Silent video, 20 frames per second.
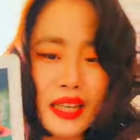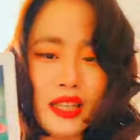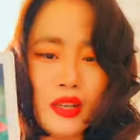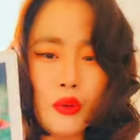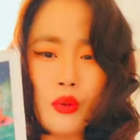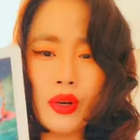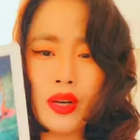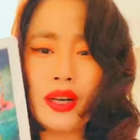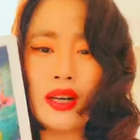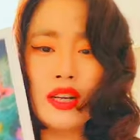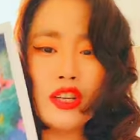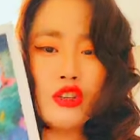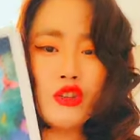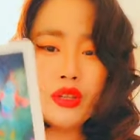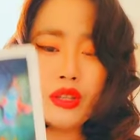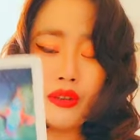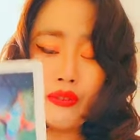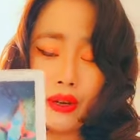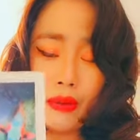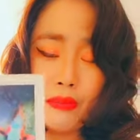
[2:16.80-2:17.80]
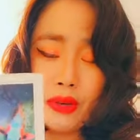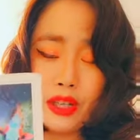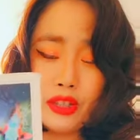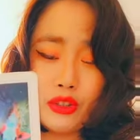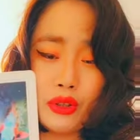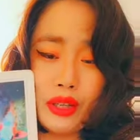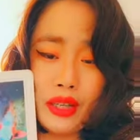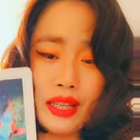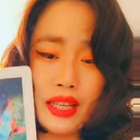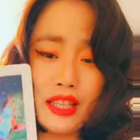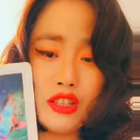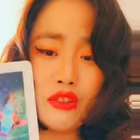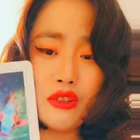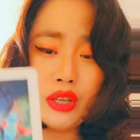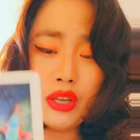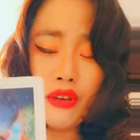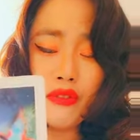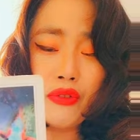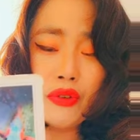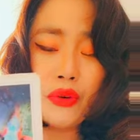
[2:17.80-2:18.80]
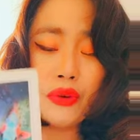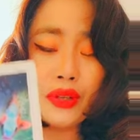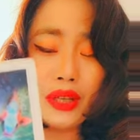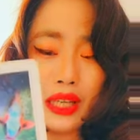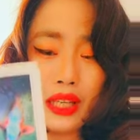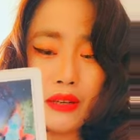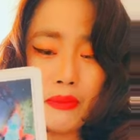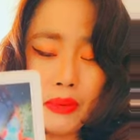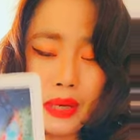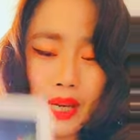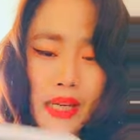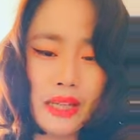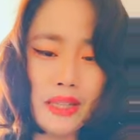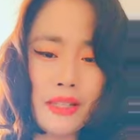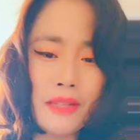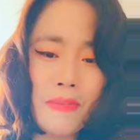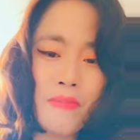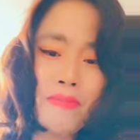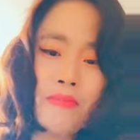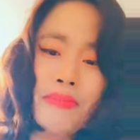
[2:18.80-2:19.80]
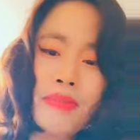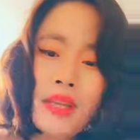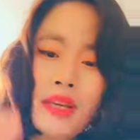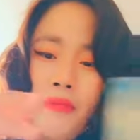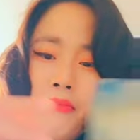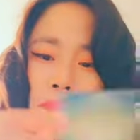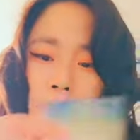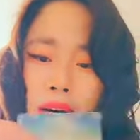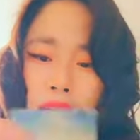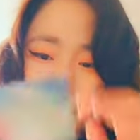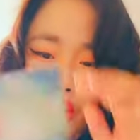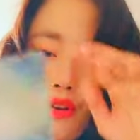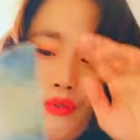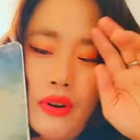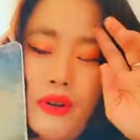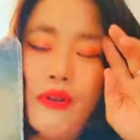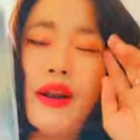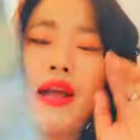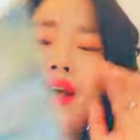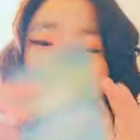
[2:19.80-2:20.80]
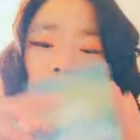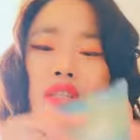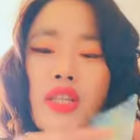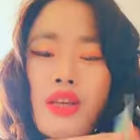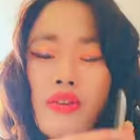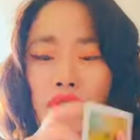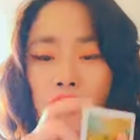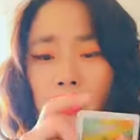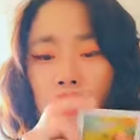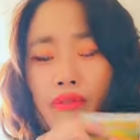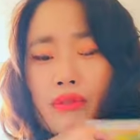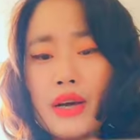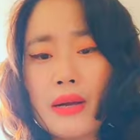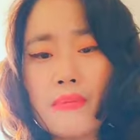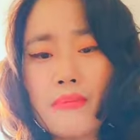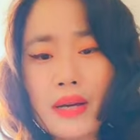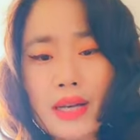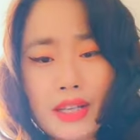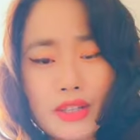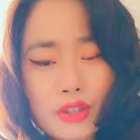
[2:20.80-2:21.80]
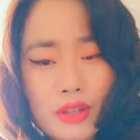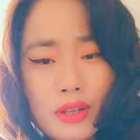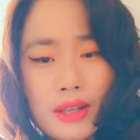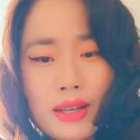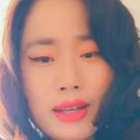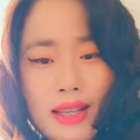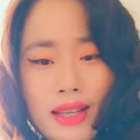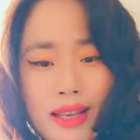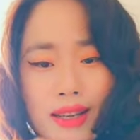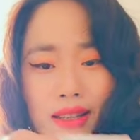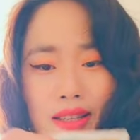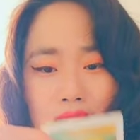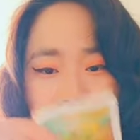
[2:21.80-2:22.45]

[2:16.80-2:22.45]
where your divine masculine is looking for the inner peace. But overall energy for divine masculine is